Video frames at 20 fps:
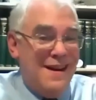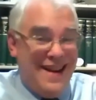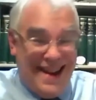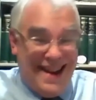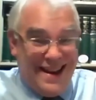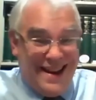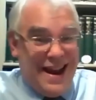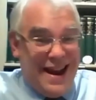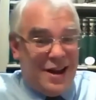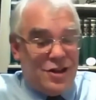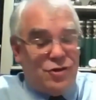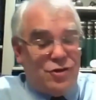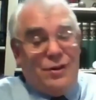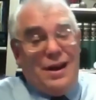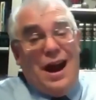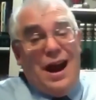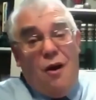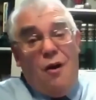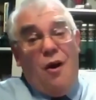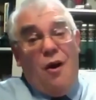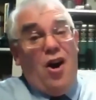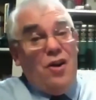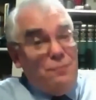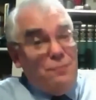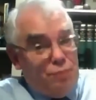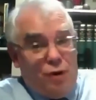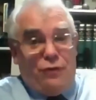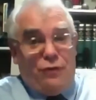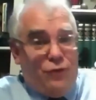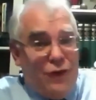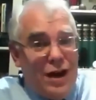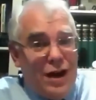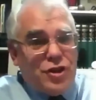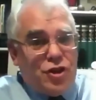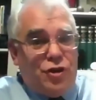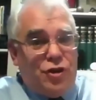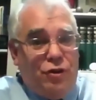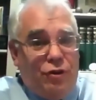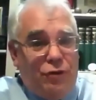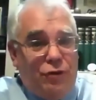and actually how
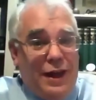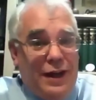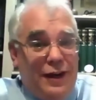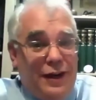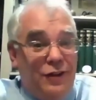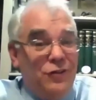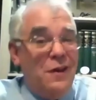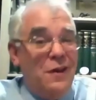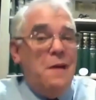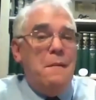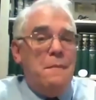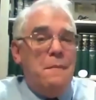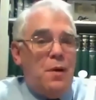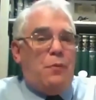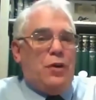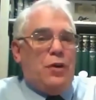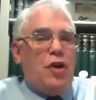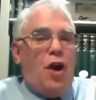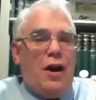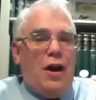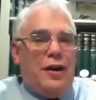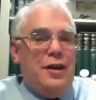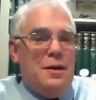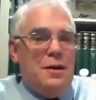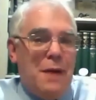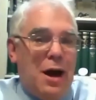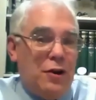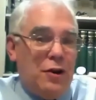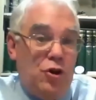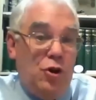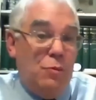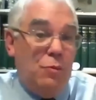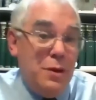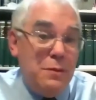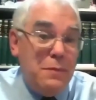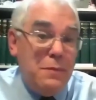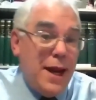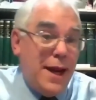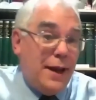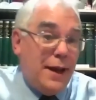unprofessional that is. But we're talking about human
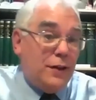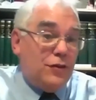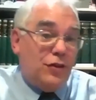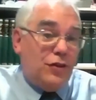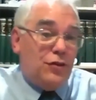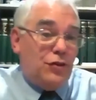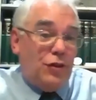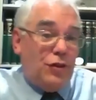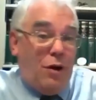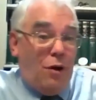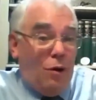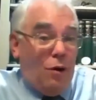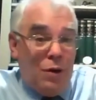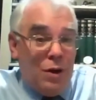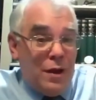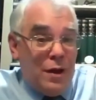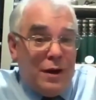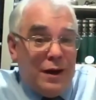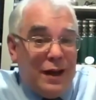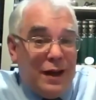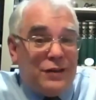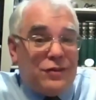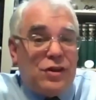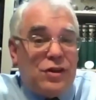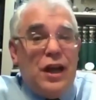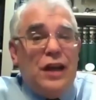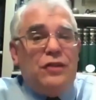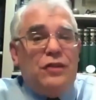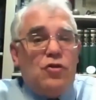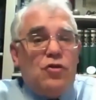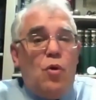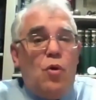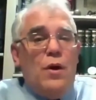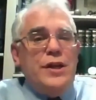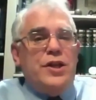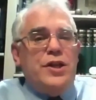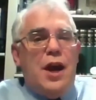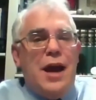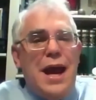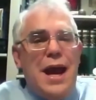beings, and so it's going
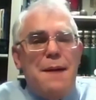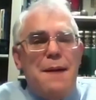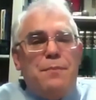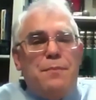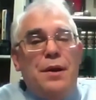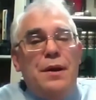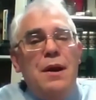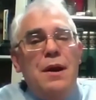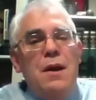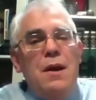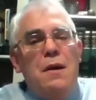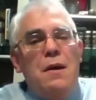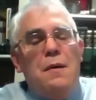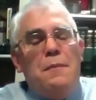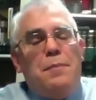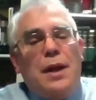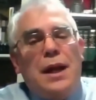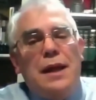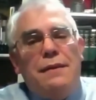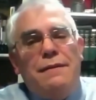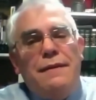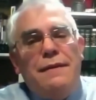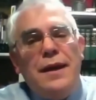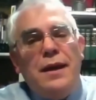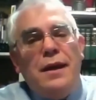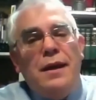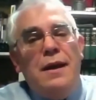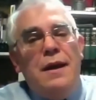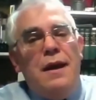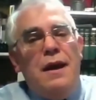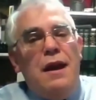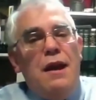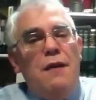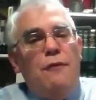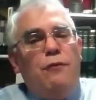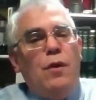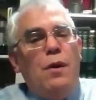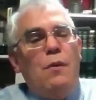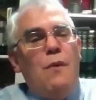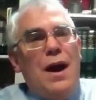to happen. But I think
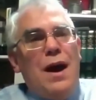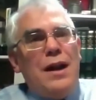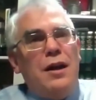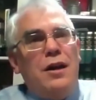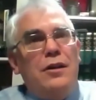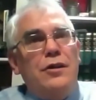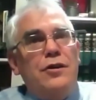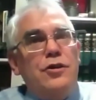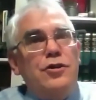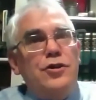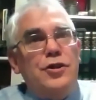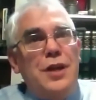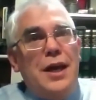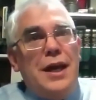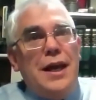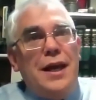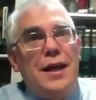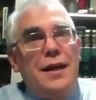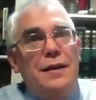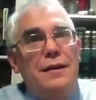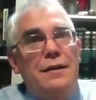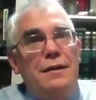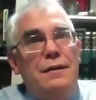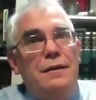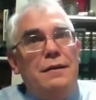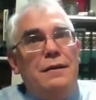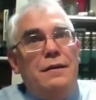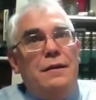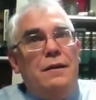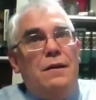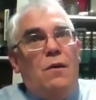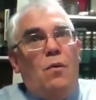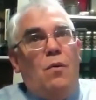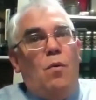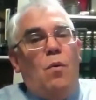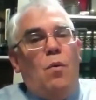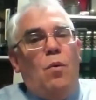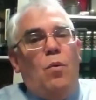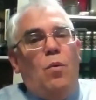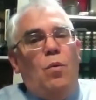if we want to understand
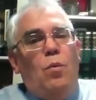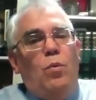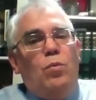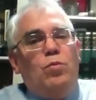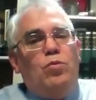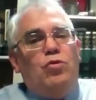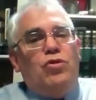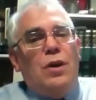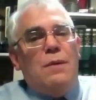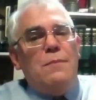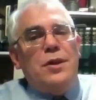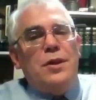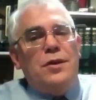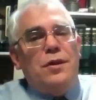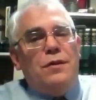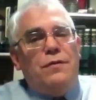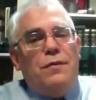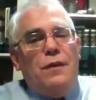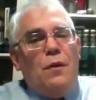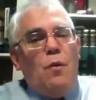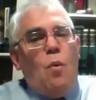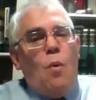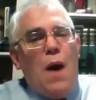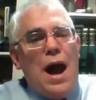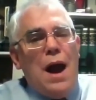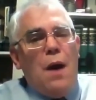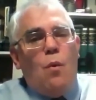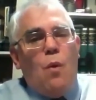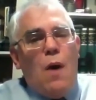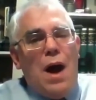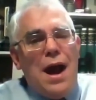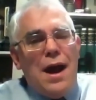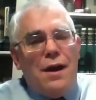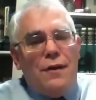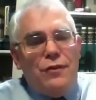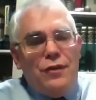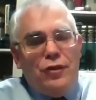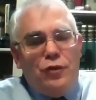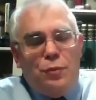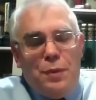some of the thing, why are
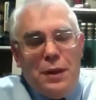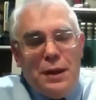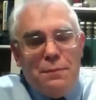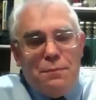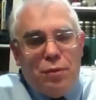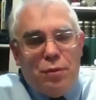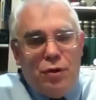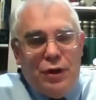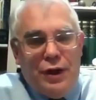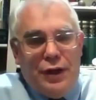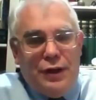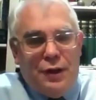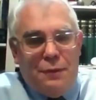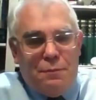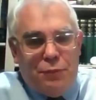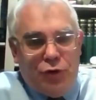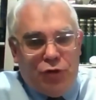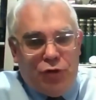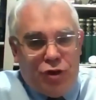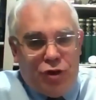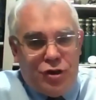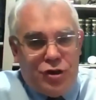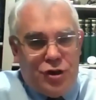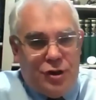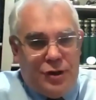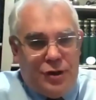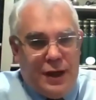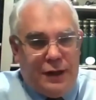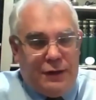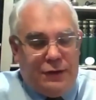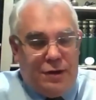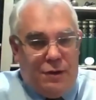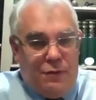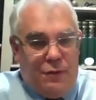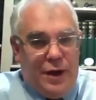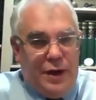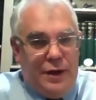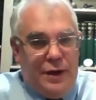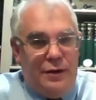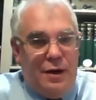these people in the position that
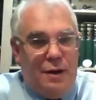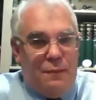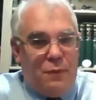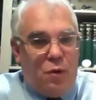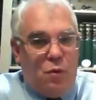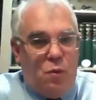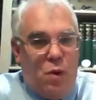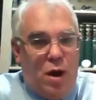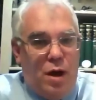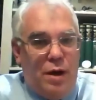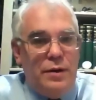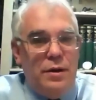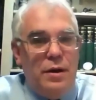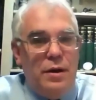they're in? Number one,